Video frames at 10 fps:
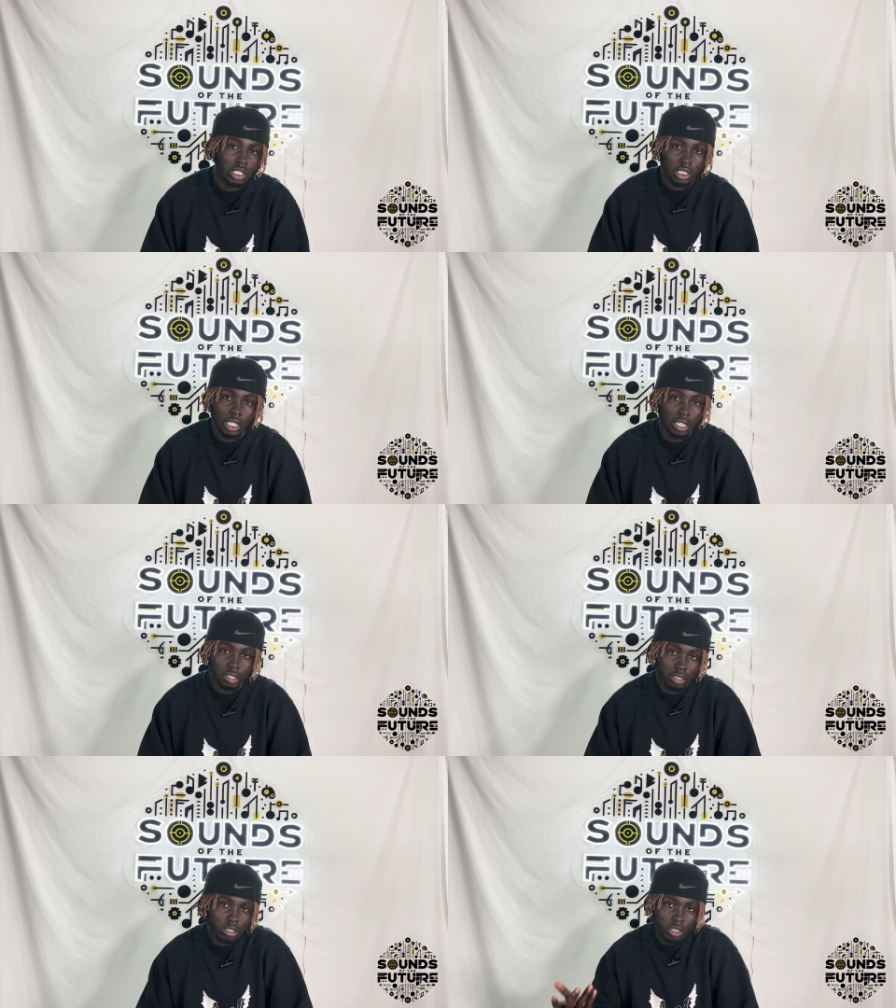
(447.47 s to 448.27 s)
It's like
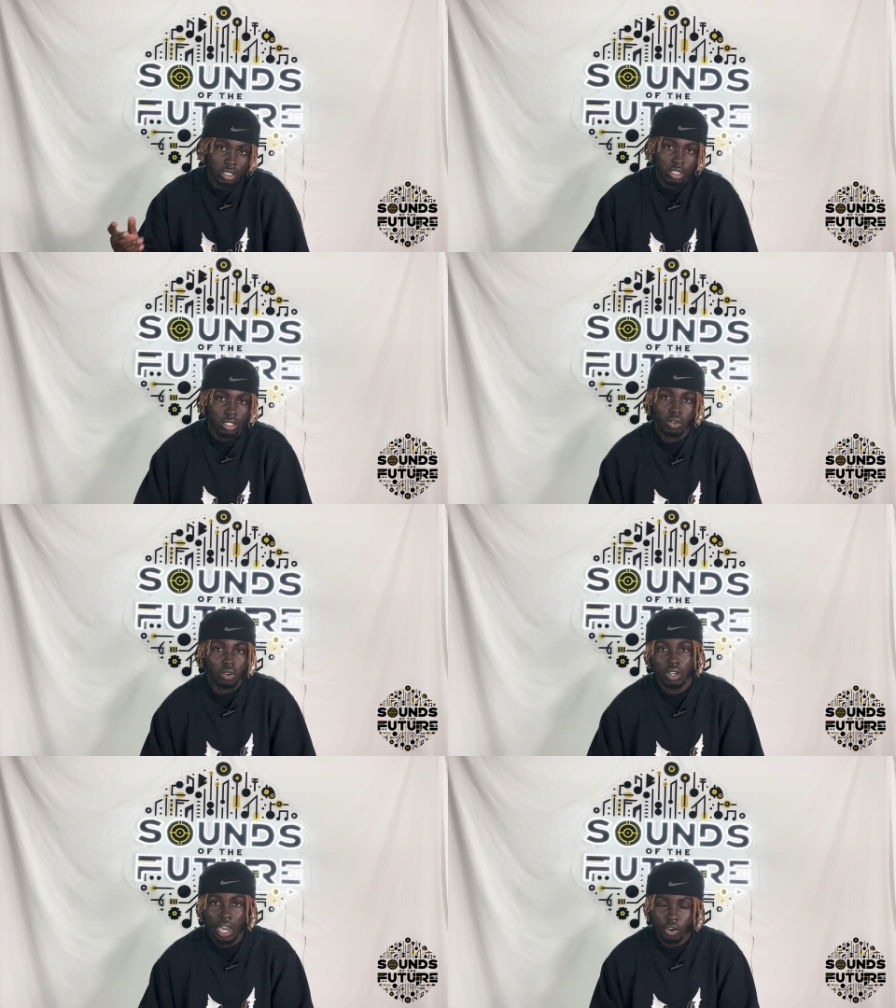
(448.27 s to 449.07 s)

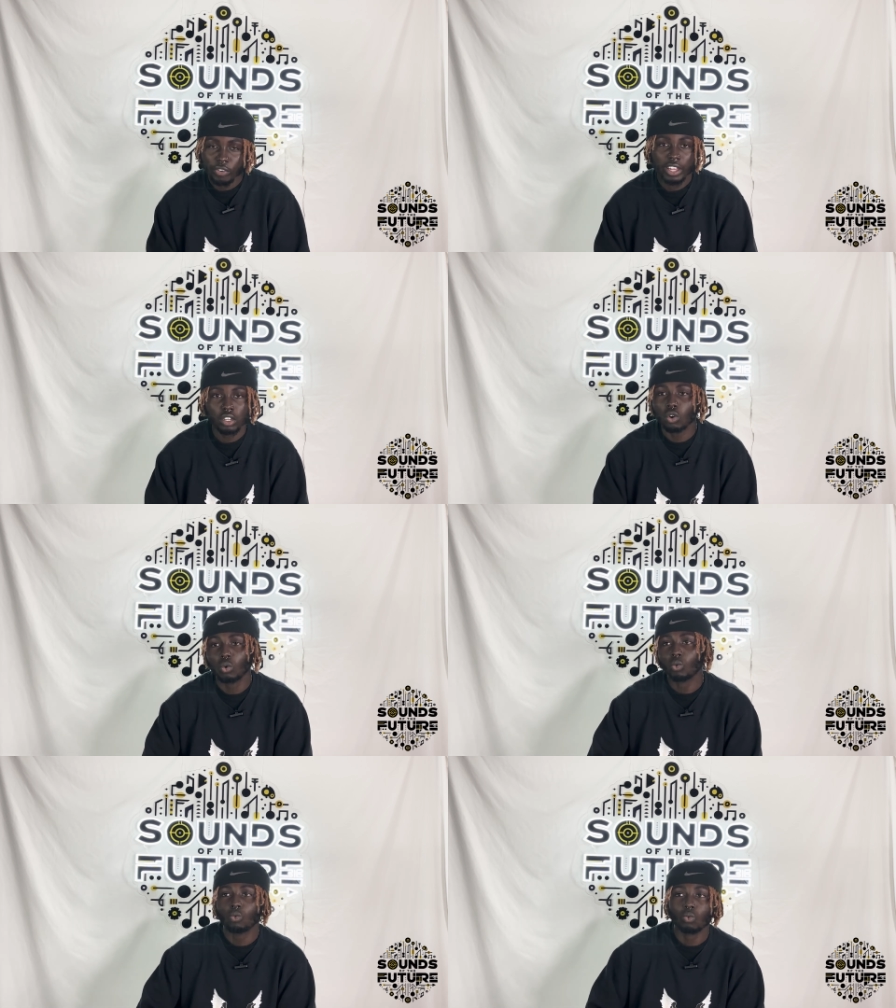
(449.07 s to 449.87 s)
I'd rather
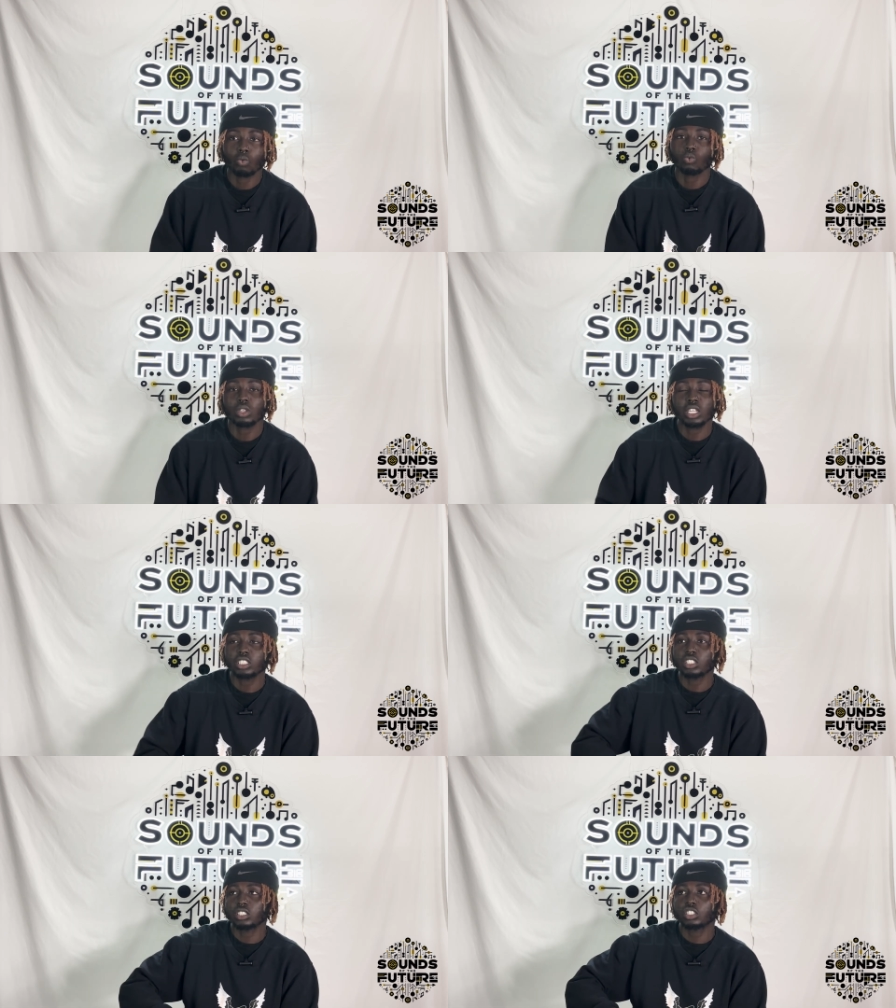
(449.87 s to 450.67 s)
go
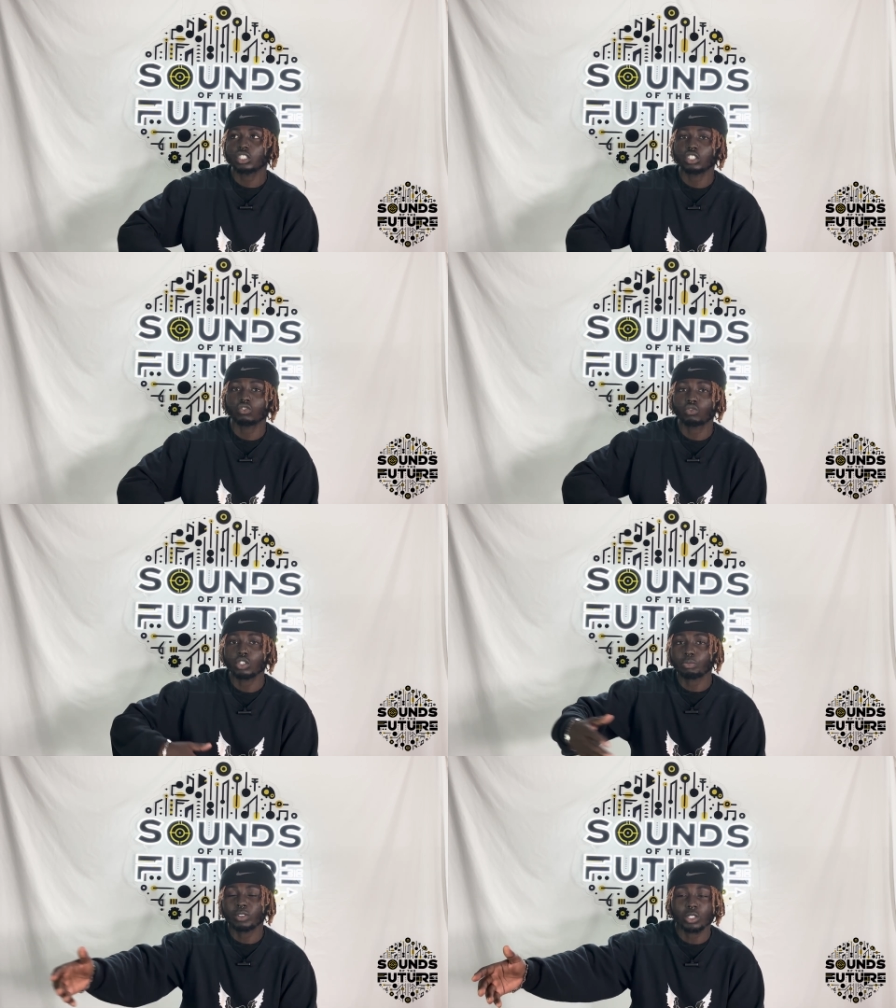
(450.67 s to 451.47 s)
listen to the
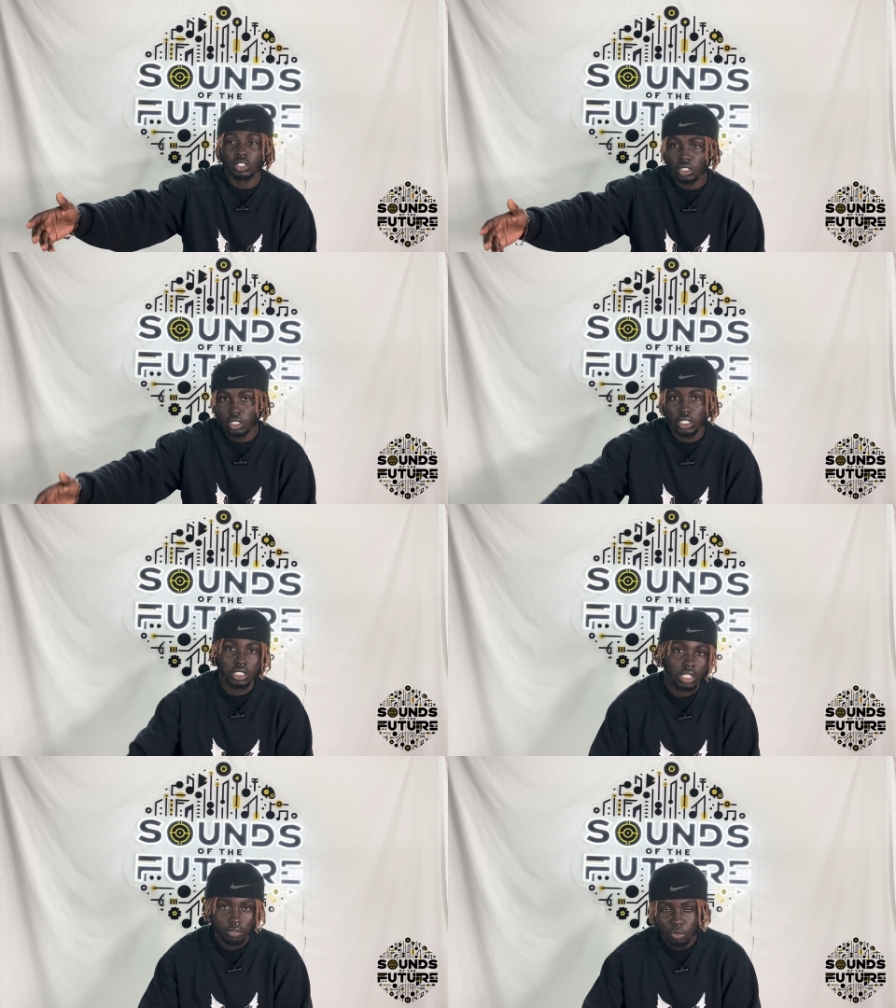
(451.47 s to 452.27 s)
real person
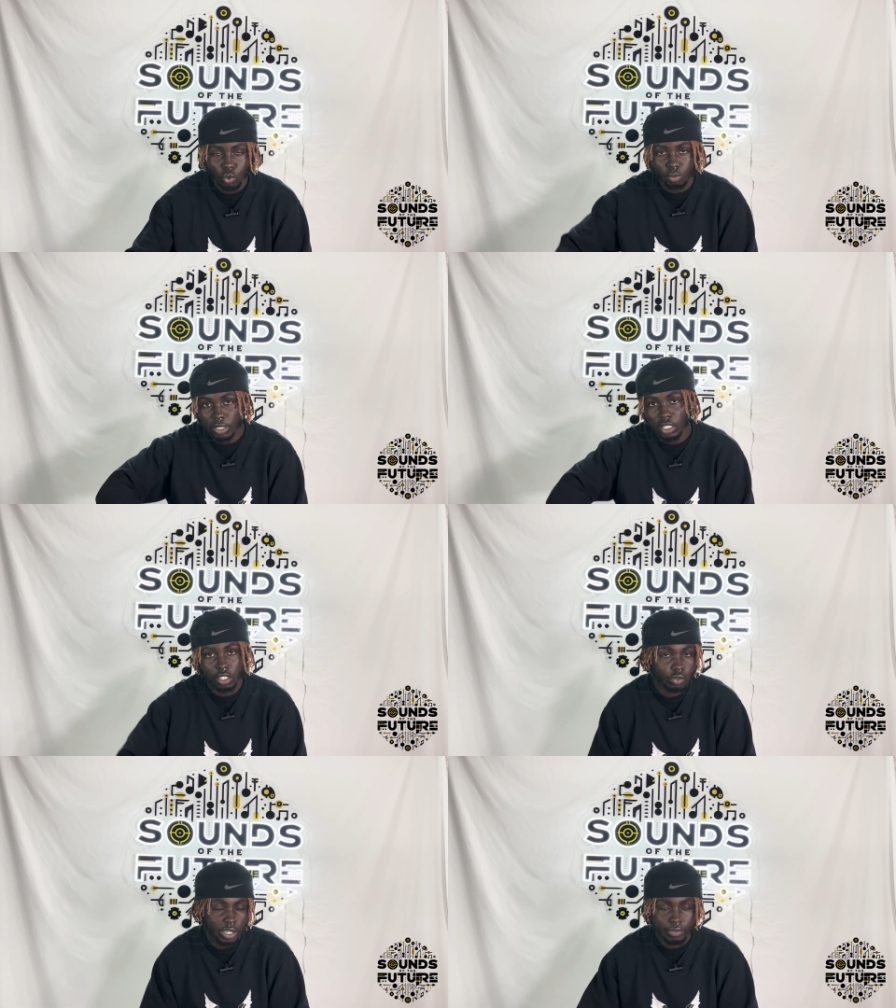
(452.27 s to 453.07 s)
instead of you being
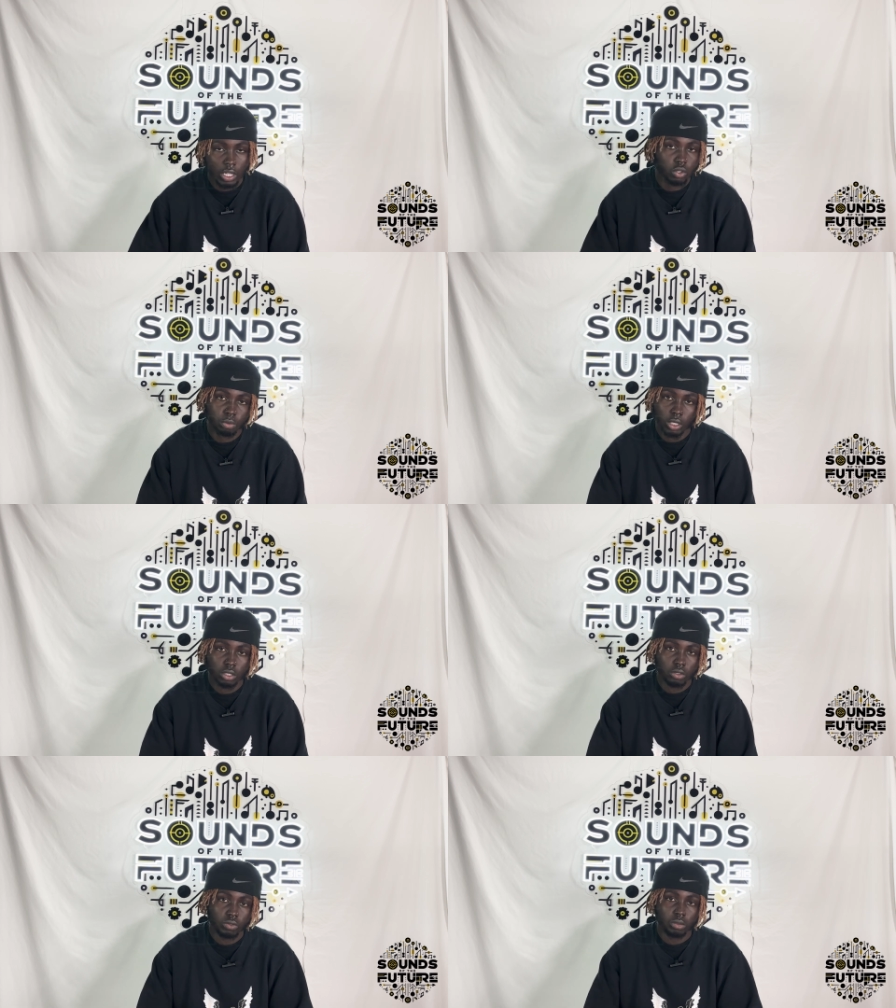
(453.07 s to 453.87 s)
the great value
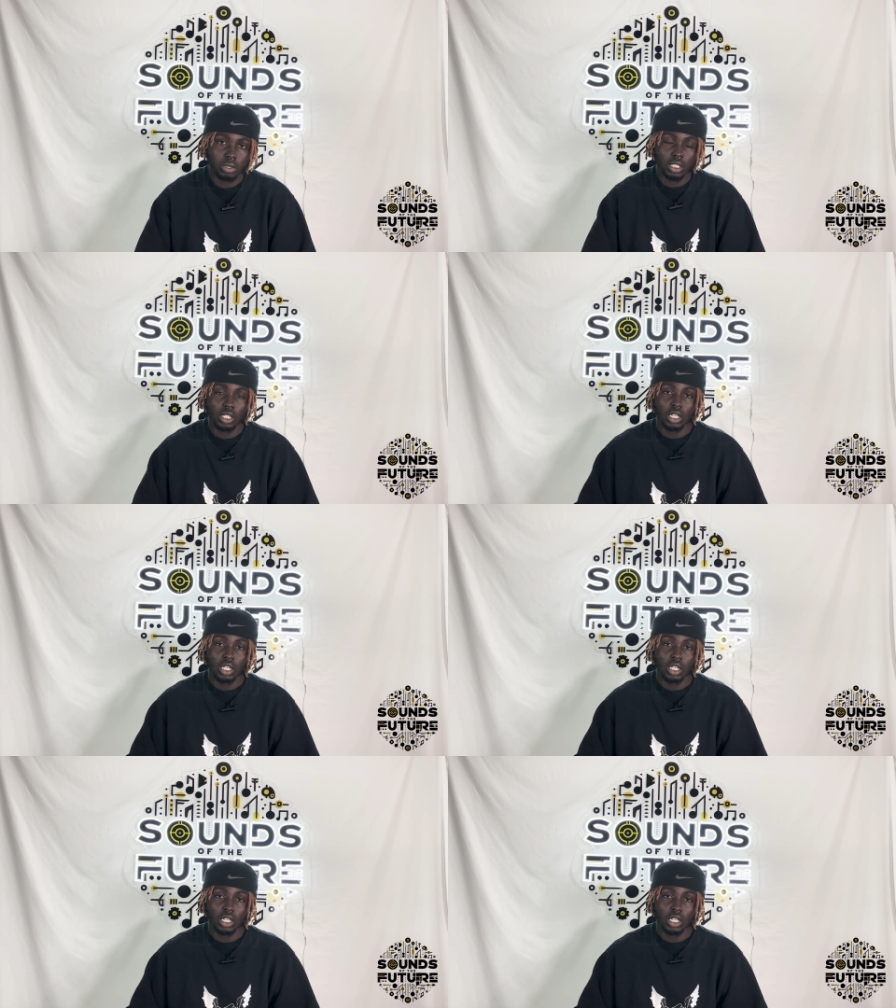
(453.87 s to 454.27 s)
person. You feel me?